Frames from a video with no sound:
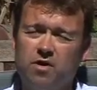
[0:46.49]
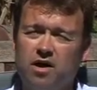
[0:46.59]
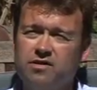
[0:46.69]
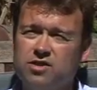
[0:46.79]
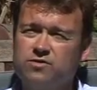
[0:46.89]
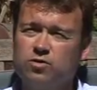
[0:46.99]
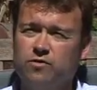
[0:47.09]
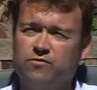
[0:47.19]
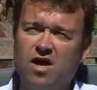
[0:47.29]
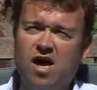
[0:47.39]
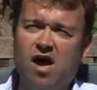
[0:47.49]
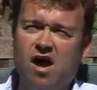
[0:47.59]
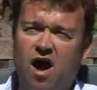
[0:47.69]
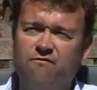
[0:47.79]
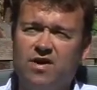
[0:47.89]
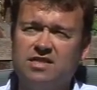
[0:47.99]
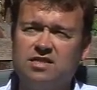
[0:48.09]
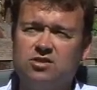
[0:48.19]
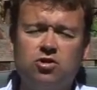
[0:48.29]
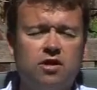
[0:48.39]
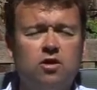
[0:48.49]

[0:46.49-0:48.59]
but I fancied trying